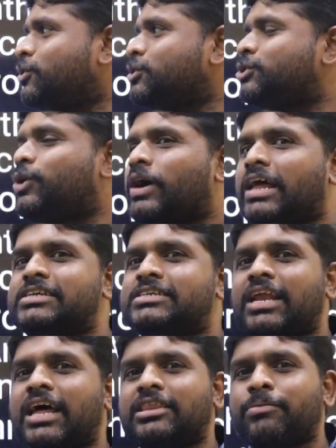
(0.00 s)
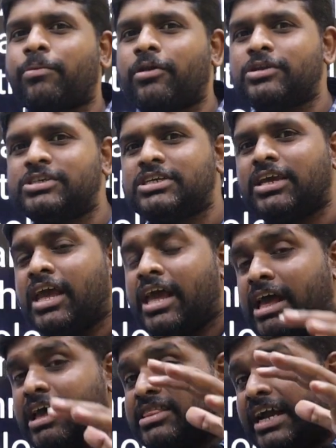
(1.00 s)
Socio-culture anthropology,
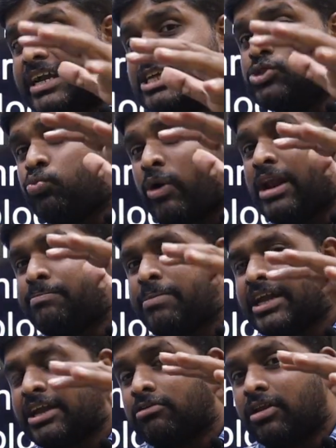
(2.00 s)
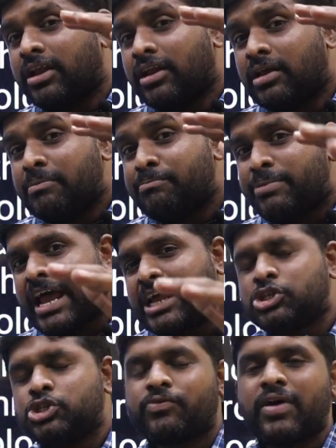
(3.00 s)
that is one particular
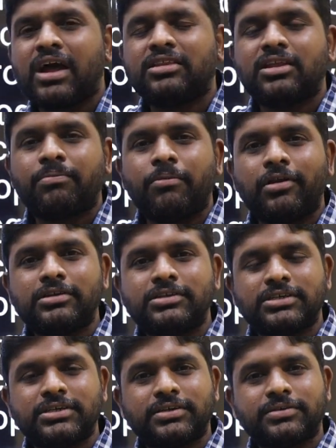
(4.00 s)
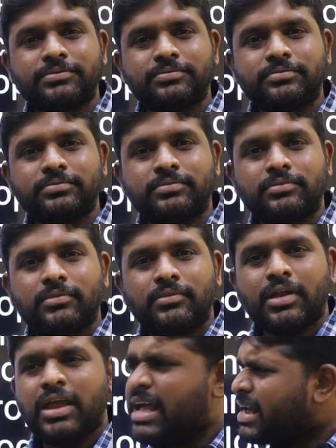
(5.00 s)
branch of anthropology.
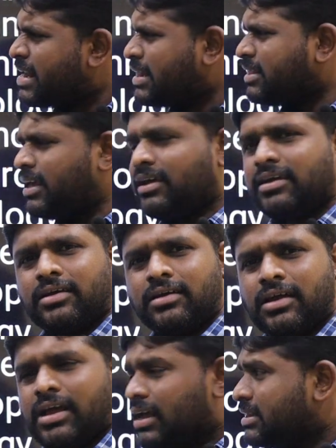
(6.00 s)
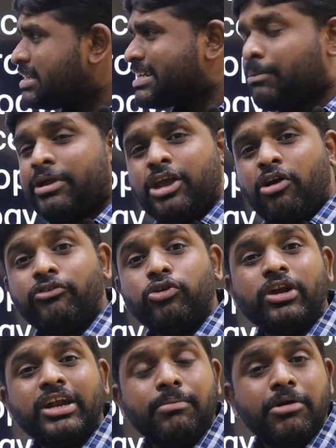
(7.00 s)
Nothing. The summary of
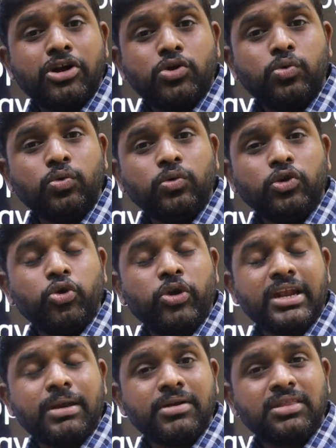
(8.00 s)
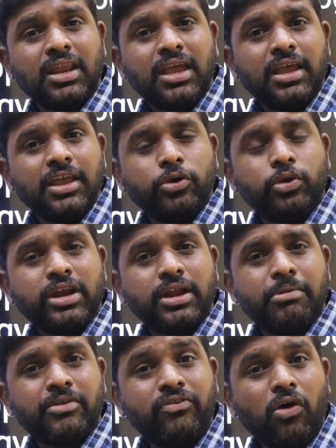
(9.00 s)
unit number 2, unit number 3,
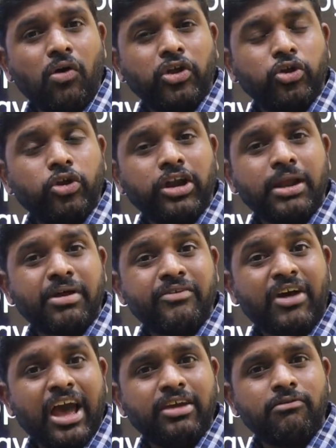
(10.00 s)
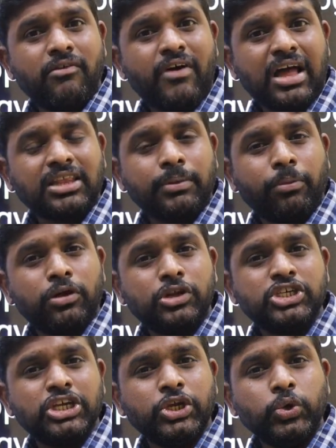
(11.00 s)
unit number 4, unit number 5 of
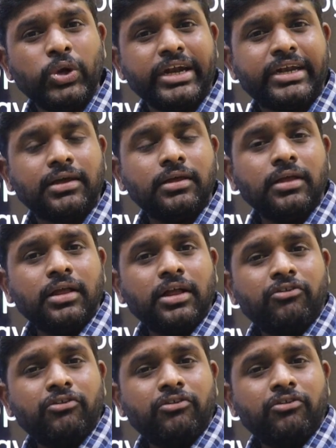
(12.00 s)
anthropology, unit